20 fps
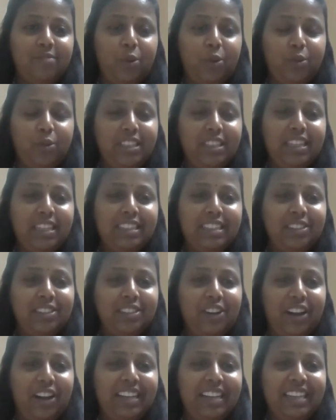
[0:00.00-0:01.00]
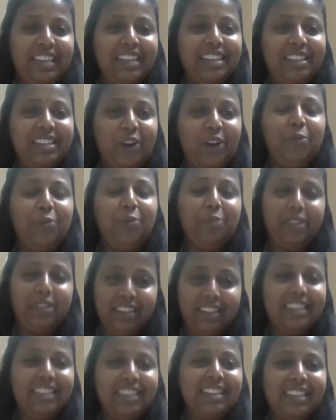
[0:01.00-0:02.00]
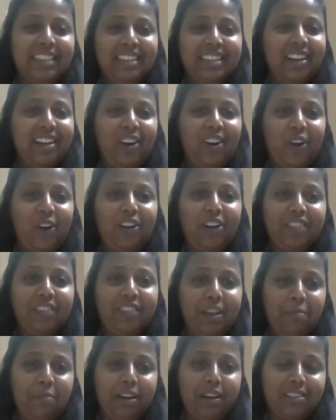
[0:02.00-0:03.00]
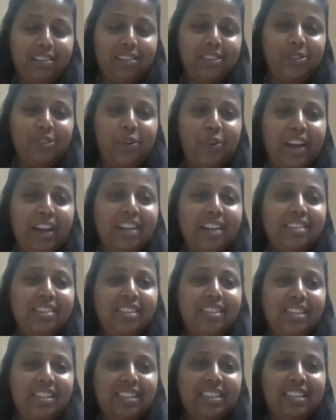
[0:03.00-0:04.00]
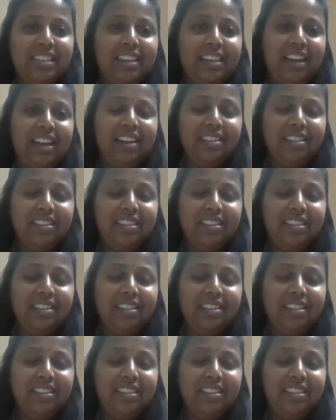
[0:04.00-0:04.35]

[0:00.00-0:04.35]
though she's not here now, but all of them are so energetically,